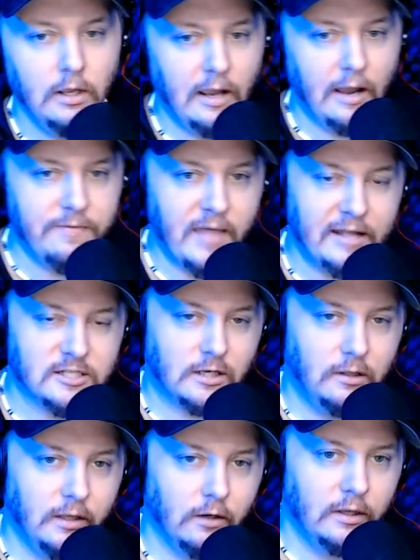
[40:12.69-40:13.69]
And that's
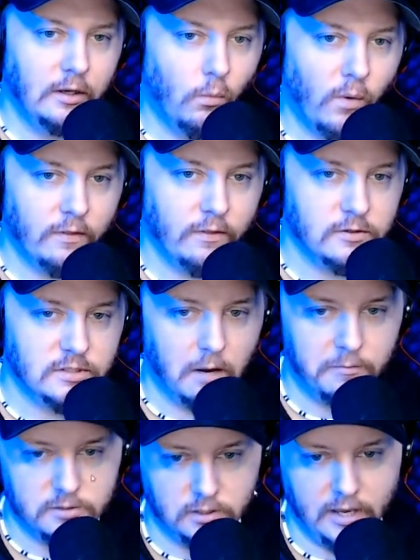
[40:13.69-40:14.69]
clearly where those
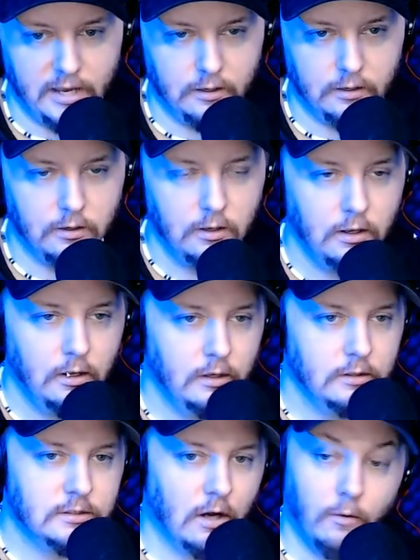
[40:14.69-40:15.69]
numbers landed.
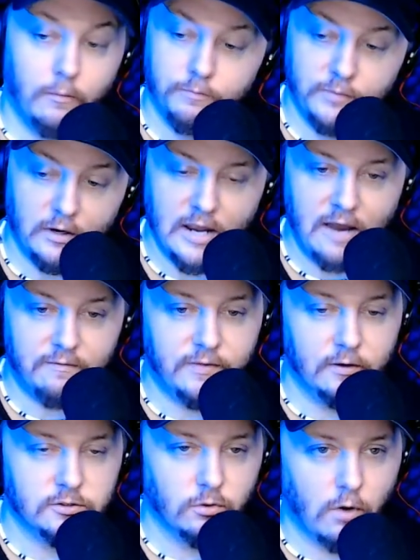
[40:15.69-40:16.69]
So there you have it.
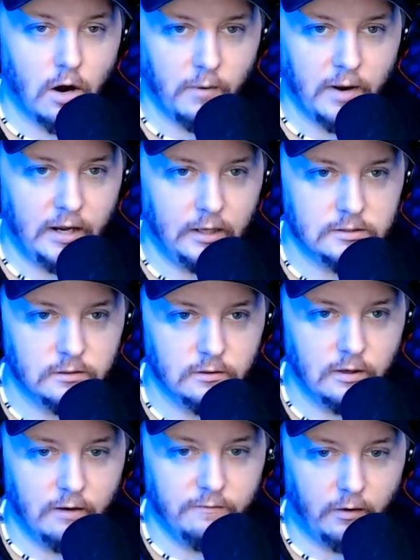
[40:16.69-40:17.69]
There's the Raw ratings,
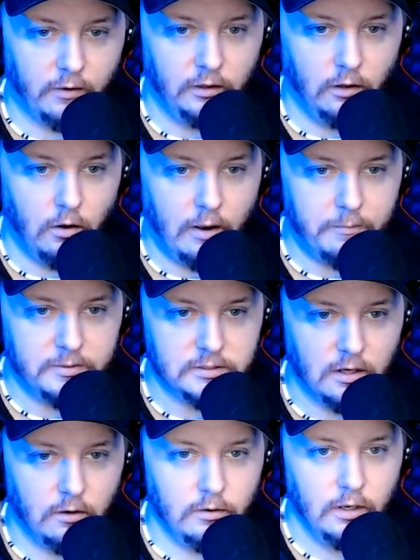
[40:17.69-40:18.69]
a very low
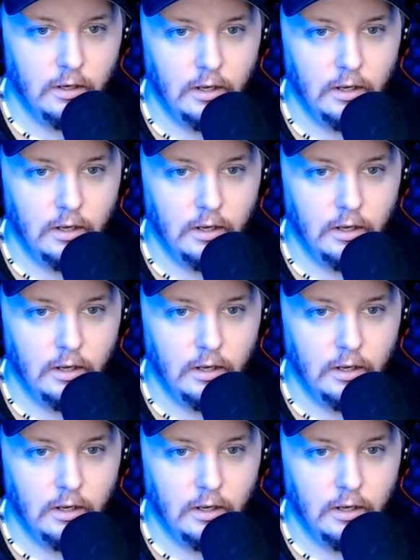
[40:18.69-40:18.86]
episode.